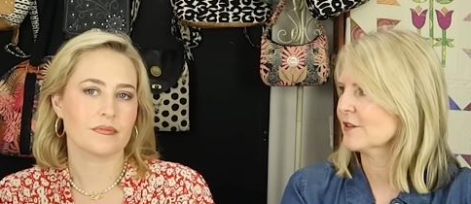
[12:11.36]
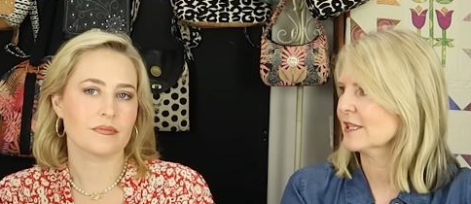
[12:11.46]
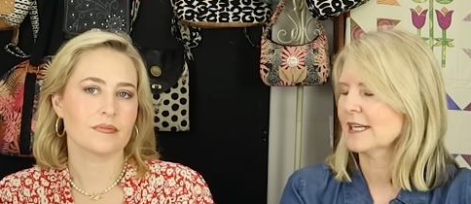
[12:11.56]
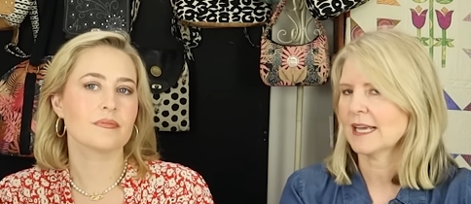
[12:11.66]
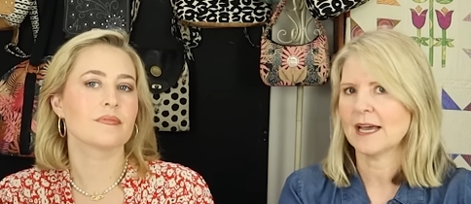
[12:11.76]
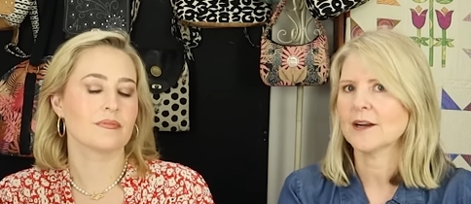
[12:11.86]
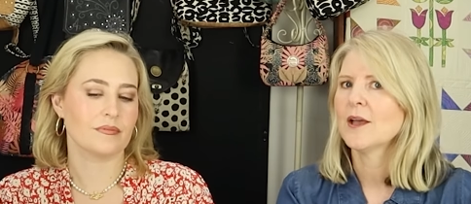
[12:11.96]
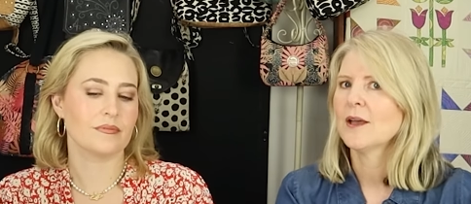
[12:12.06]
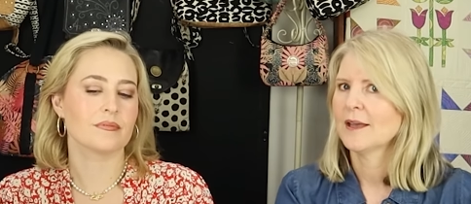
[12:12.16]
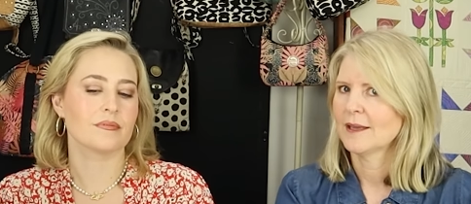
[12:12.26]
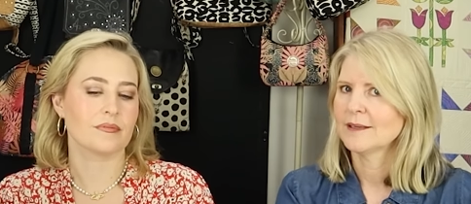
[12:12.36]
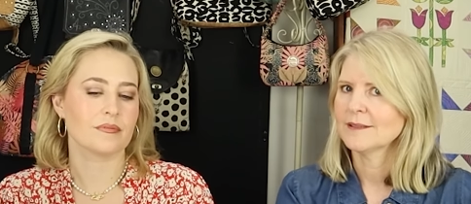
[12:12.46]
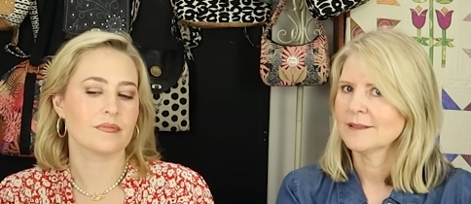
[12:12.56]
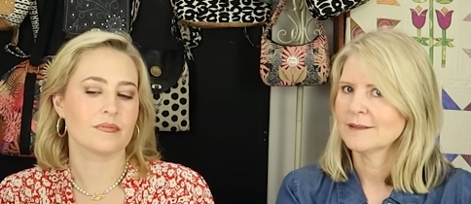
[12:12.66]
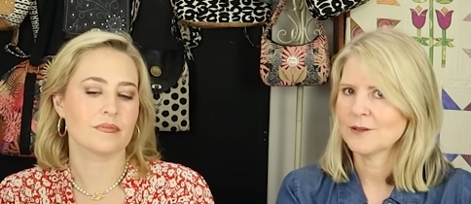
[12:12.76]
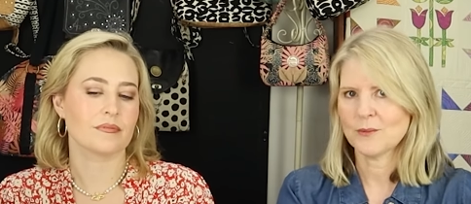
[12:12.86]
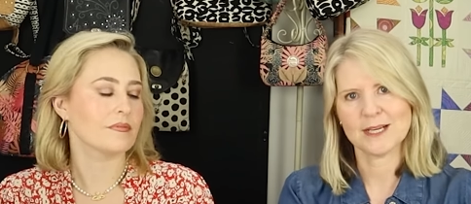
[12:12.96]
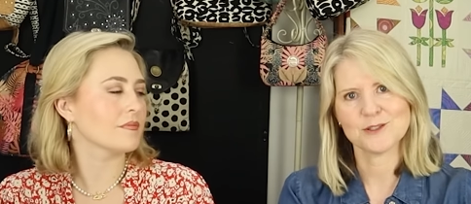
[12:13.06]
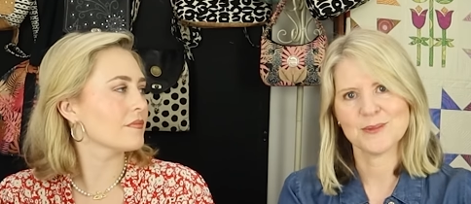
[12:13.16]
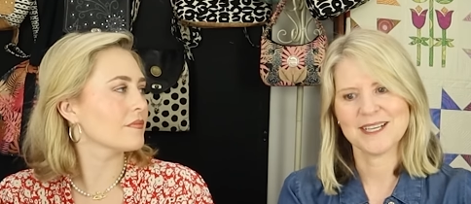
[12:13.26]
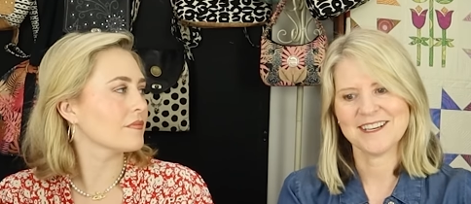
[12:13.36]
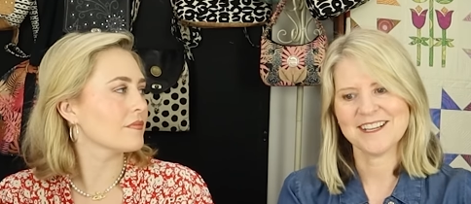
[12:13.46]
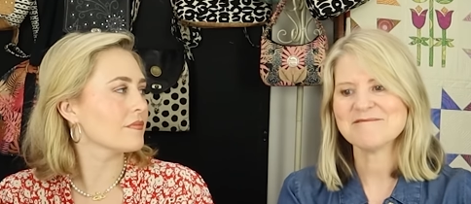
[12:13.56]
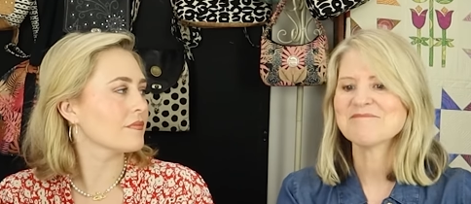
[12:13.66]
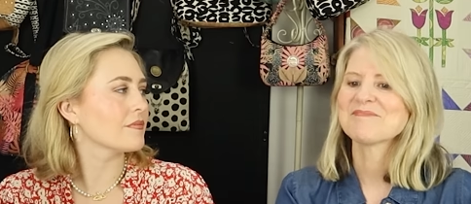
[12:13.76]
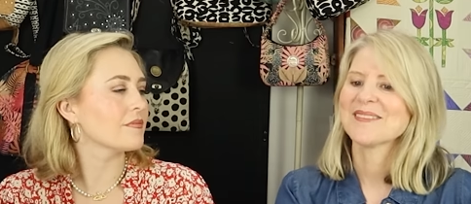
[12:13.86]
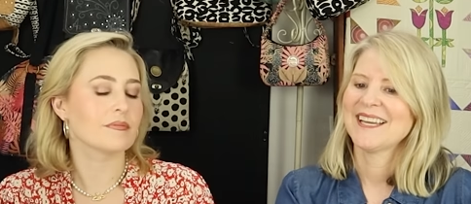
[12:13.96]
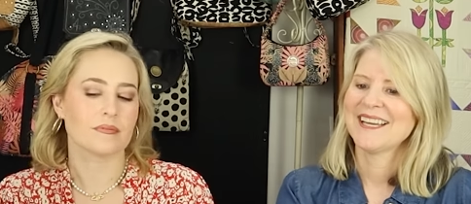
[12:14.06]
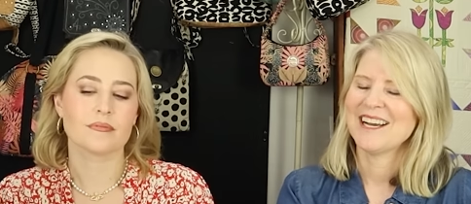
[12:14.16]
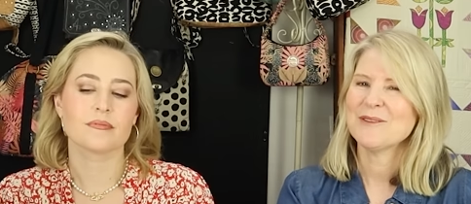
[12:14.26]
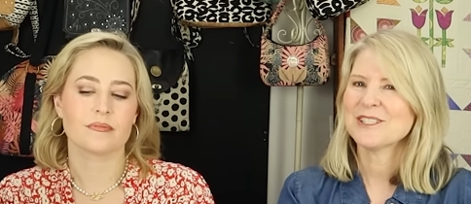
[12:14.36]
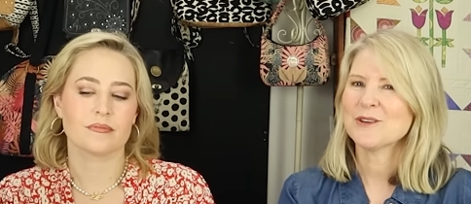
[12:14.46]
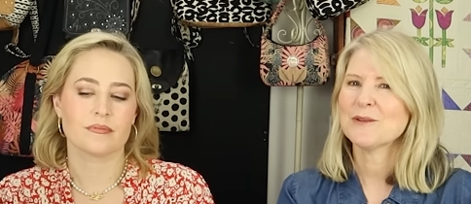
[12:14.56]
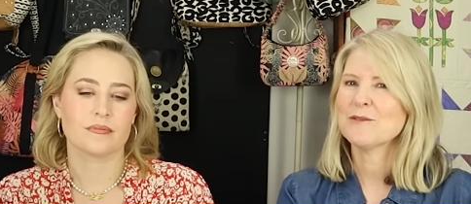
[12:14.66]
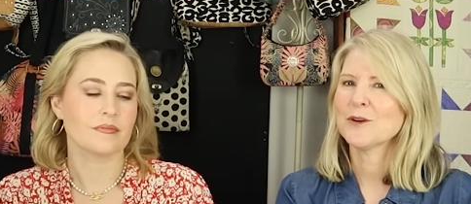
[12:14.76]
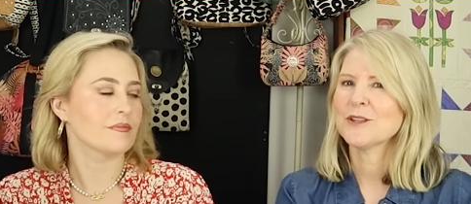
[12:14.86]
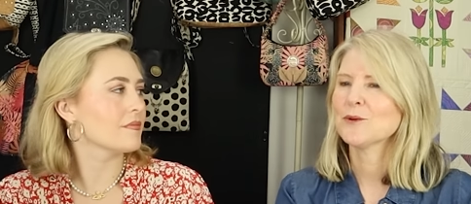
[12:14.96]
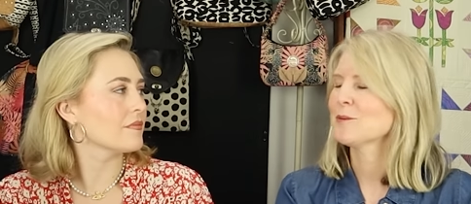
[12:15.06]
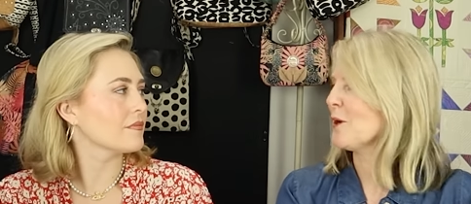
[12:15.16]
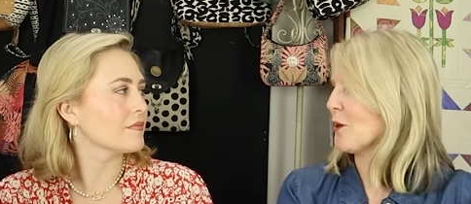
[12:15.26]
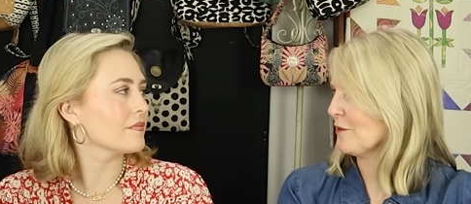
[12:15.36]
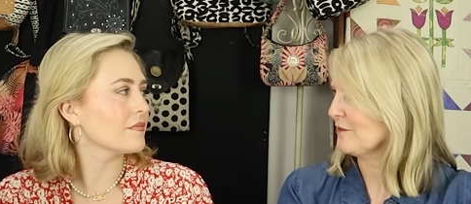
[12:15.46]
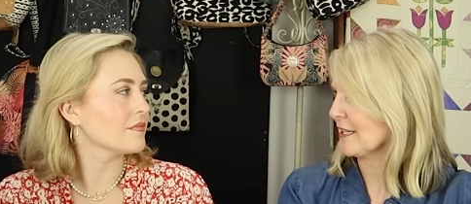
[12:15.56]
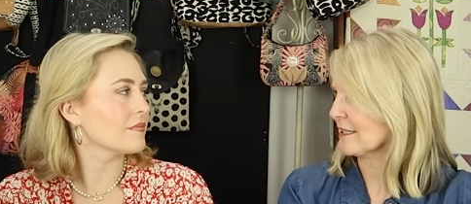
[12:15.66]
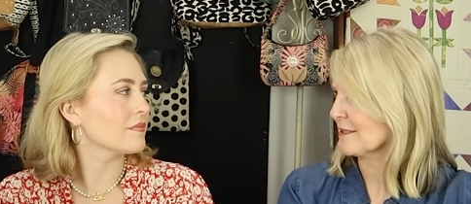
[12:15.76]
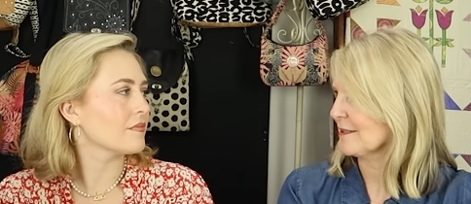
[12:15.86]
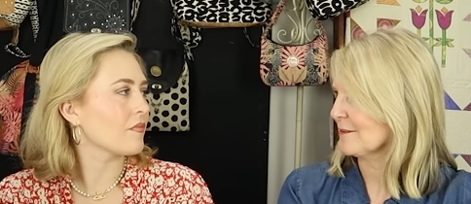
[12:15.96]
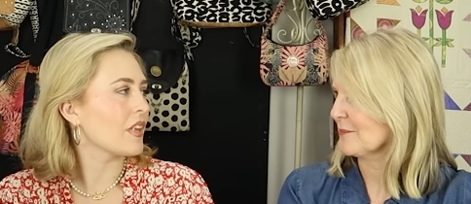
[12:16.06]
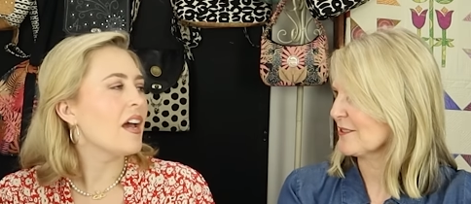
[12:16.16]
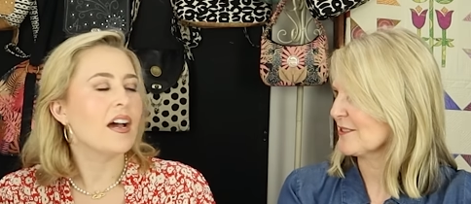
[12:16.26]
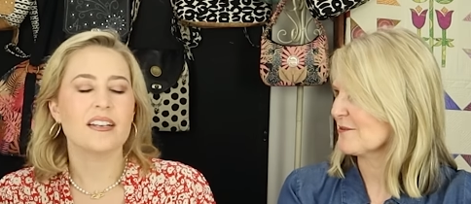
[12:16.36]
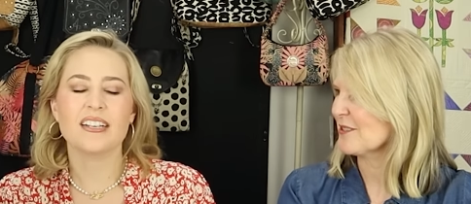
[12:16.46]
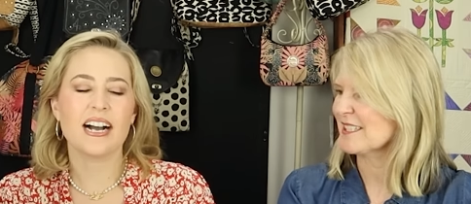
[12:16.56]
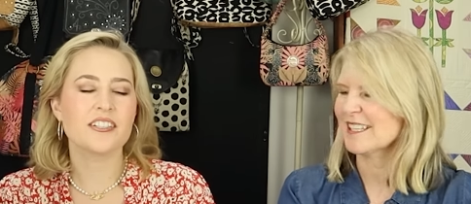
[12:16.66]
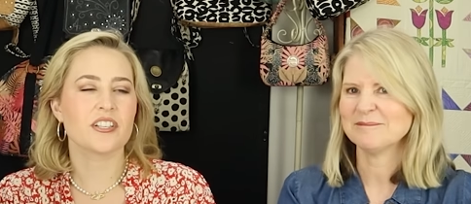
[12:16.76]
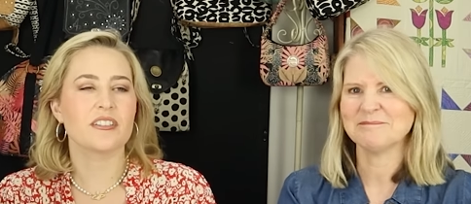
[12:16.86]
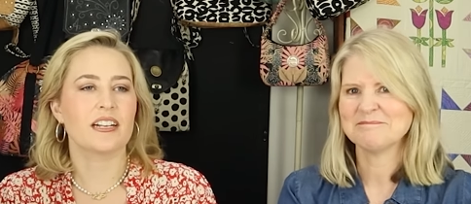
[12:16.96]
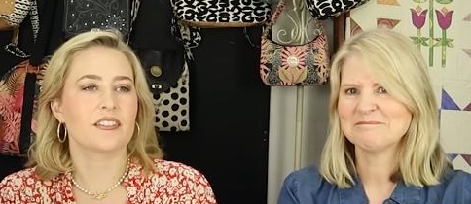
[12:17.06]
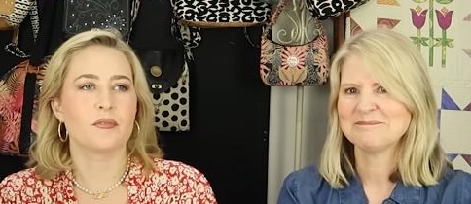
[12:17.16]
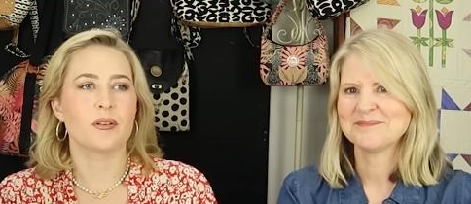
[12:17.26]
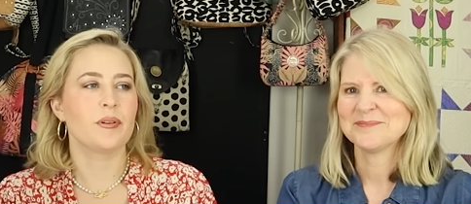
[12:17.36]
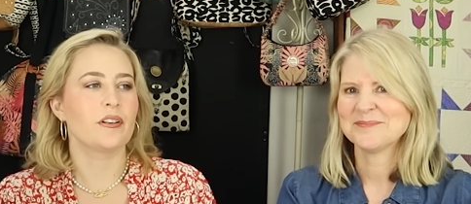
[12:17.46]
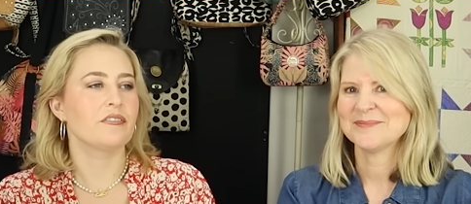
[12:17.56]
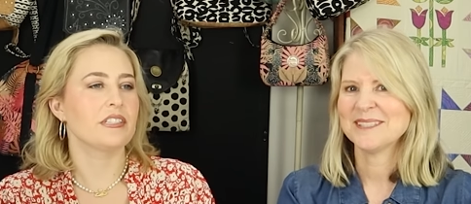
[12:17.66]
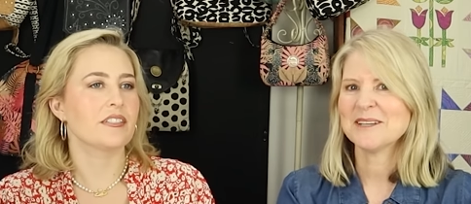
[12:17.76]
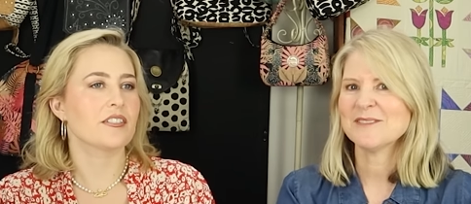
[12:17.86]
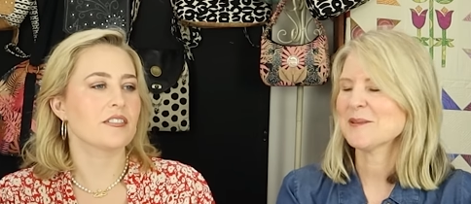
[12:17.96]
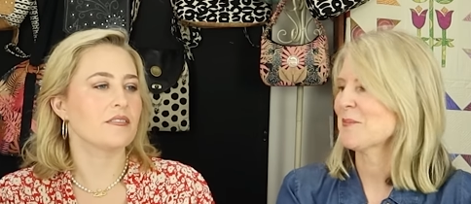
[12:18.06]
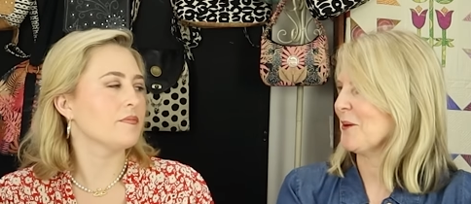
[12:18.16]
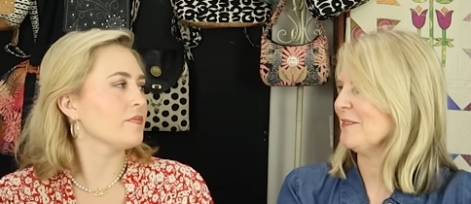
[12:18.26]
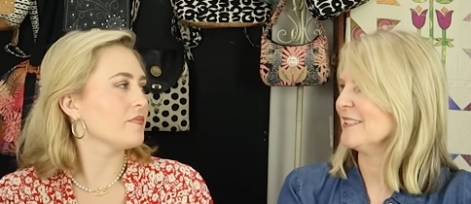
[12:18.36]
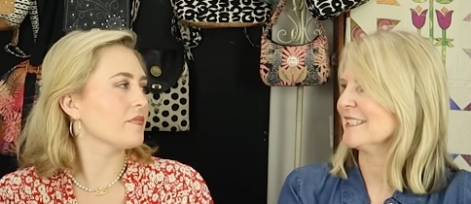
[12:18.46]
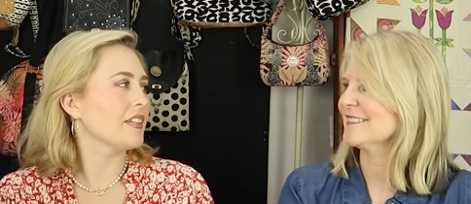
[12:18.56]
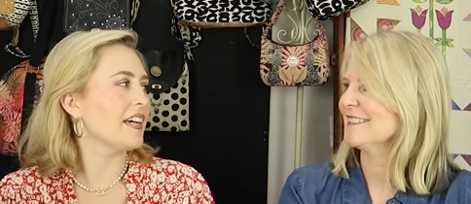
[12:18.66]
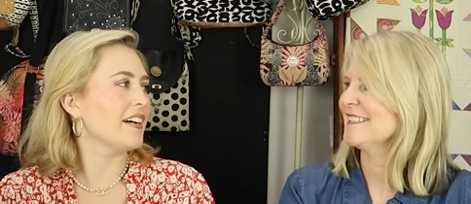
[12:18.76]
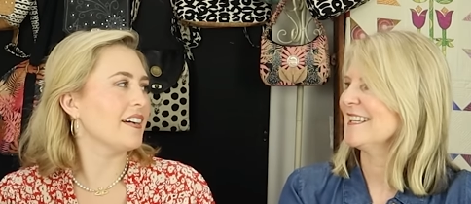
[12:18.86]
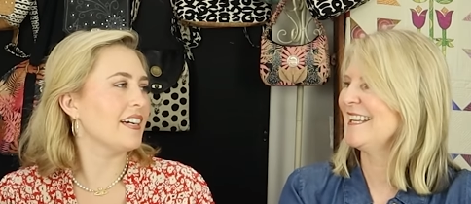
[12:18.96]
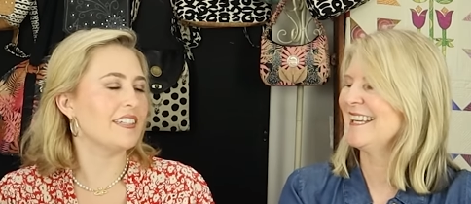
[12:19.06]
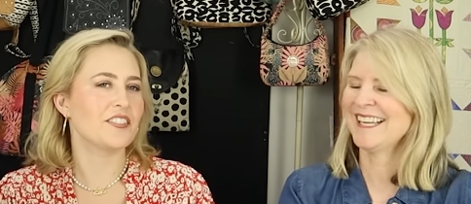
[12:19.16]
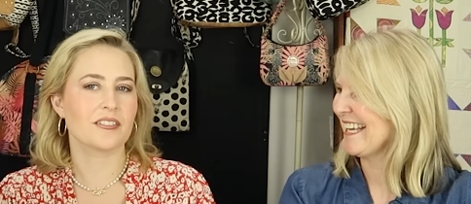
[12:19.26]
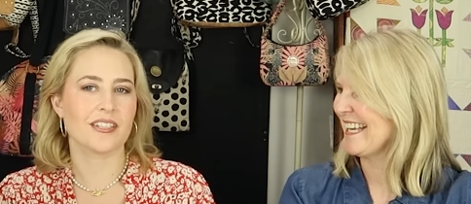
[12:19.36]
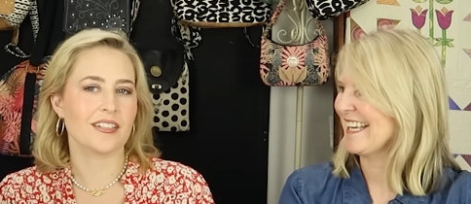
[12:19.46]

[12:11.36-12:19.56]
Speaker 1: everything out. Mm-hmm the way it should be cut out. I always try to avoid the word perfect because really I don't like the
Speaker 2: word perfect. None of us are perfect. Yeah, it's